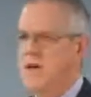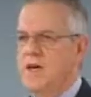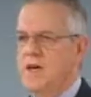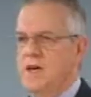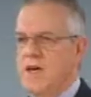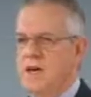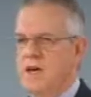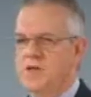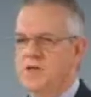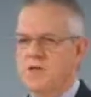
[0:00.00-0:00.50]

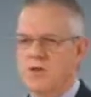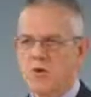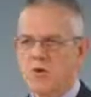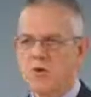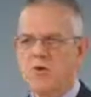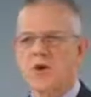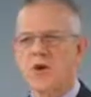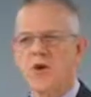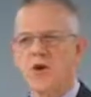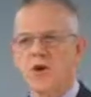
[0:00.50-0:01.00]
has his own
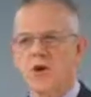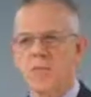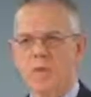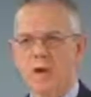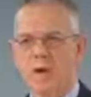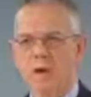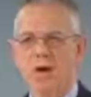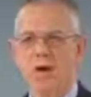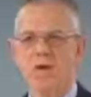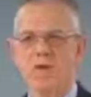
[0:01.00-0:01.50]
little
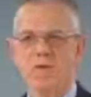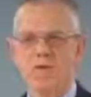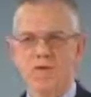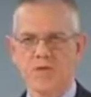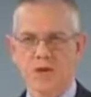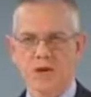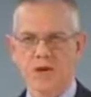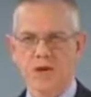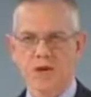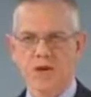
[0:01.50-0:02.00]

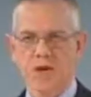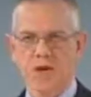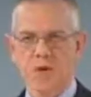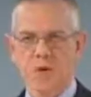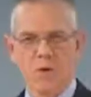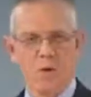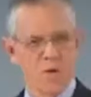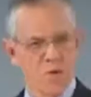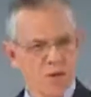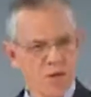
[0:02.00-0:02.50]
autobiography
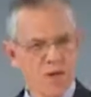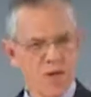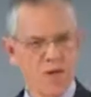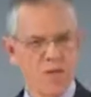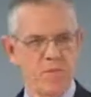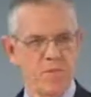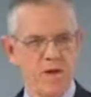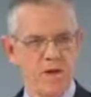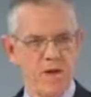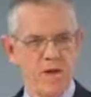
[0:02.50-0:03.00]
going with
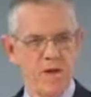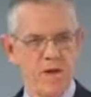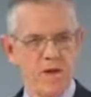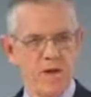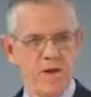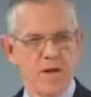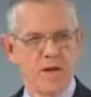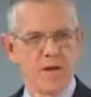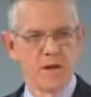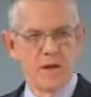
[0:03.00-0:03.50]
him.
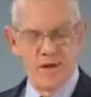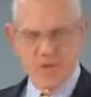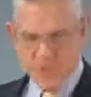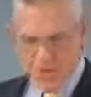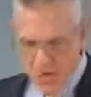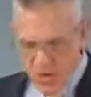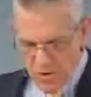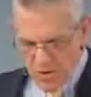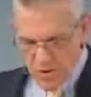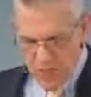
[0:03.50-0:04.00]

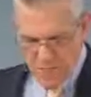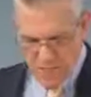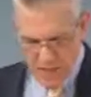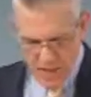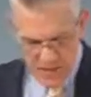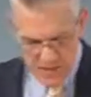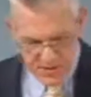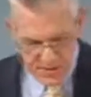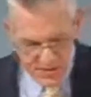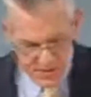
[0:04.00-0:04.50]
So that's the